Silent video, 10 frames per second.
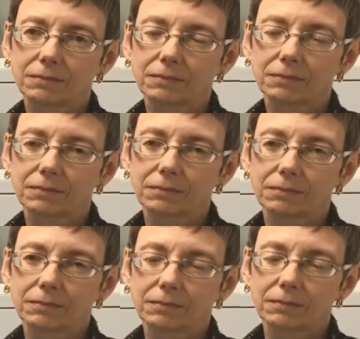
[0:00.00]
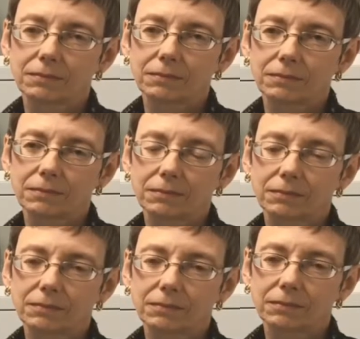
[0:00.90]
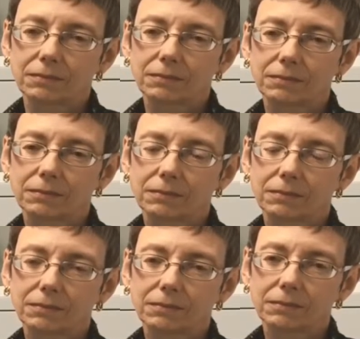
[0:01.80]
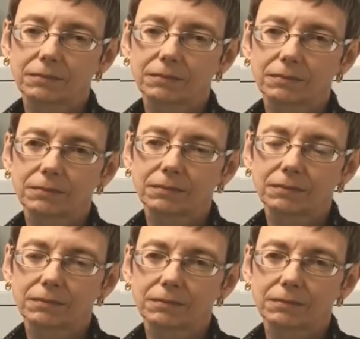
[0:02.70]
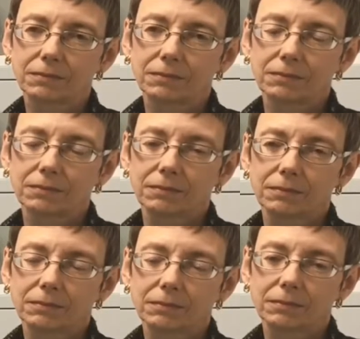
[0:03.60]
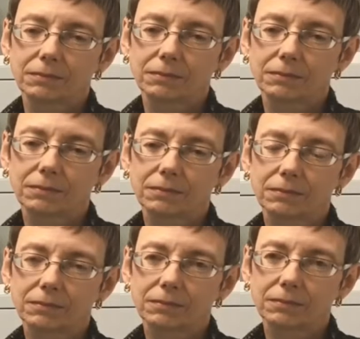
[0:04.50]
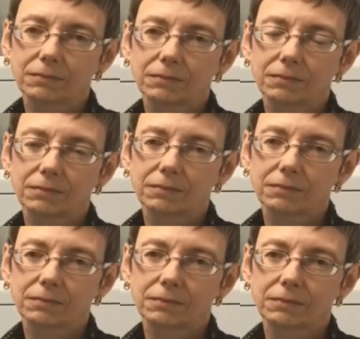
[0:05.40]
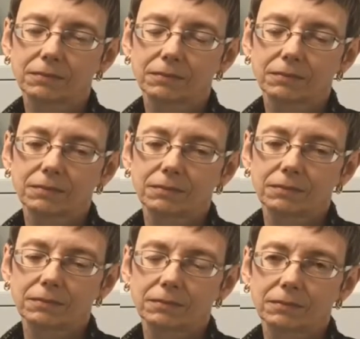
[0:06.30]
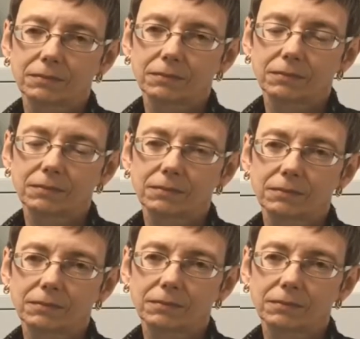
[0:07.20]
The person shown says nothing.